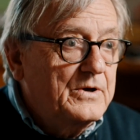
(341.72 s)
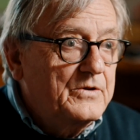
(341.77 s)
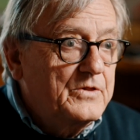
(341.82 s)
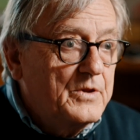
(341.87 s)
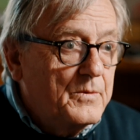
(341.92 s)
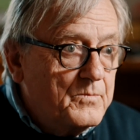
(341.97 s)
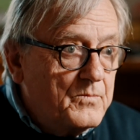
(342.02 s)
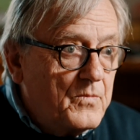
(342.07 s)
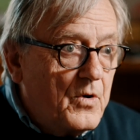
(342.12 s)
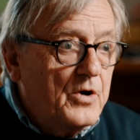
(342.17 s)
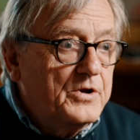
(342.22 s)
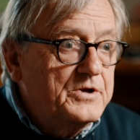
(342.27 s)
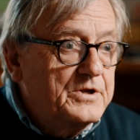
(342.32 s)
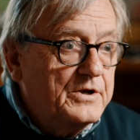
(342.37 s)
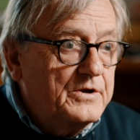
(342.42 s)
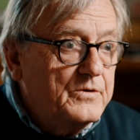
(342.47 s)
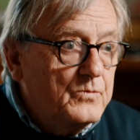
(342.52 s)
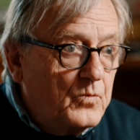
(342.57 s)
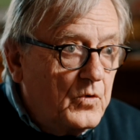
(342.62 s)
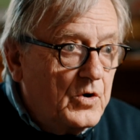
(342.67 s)
the
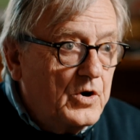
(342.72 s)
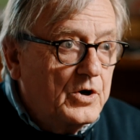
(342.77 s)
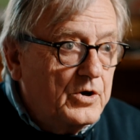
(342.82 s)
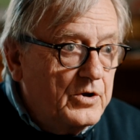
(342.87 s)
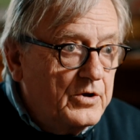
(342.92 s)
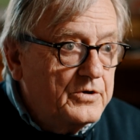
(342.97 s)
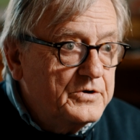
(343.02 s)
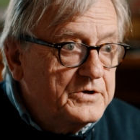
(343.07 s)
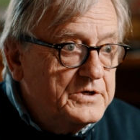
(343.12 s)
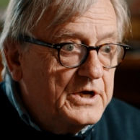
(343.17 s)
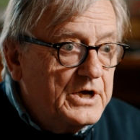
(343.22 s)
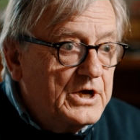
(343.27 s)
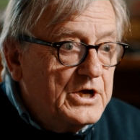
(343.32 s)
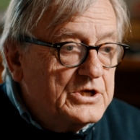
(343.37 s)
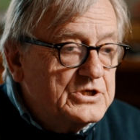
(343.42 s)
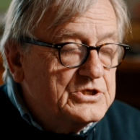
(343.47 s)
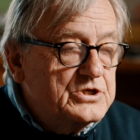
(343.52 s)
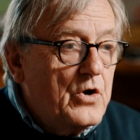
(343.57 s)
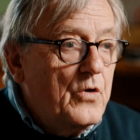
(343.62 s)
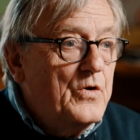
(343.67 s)
modern world.
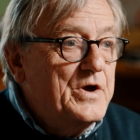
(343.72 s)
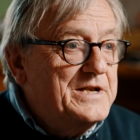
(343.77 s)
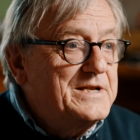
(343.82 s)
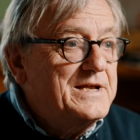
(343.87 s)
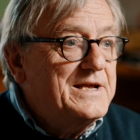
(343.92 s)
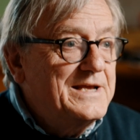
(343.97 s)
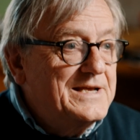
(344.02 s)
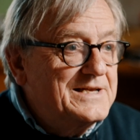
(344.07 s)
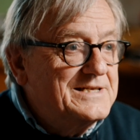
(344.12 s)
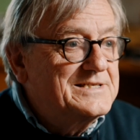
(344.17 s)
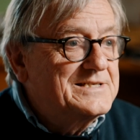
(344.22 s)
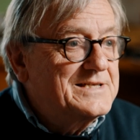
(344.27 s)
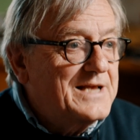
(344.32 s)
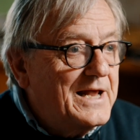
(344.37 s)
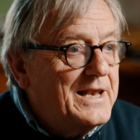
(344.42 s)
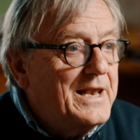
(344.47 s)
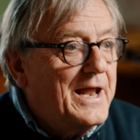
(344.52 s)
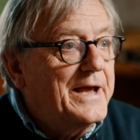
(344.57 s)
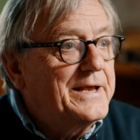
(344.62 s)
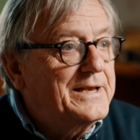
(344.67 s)
So it is
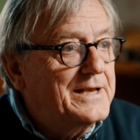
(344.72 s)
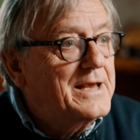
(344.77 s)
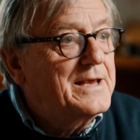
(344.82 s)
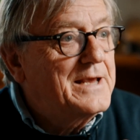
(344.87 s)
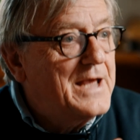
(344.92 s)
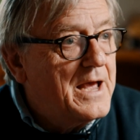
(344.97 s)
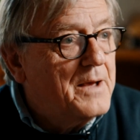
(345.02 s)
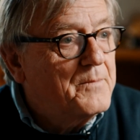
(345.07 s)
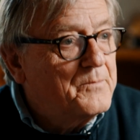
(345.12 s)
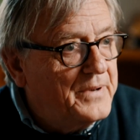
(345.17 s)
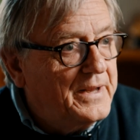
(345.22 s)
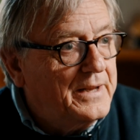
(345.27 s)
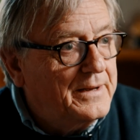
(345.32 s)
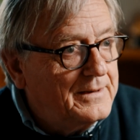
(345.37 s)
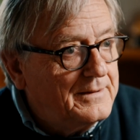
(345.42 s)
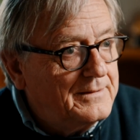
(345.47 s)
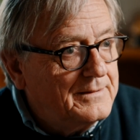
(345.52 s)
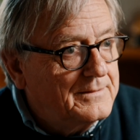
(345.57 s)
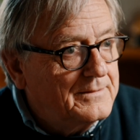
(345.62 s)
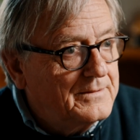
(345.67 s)
like camping,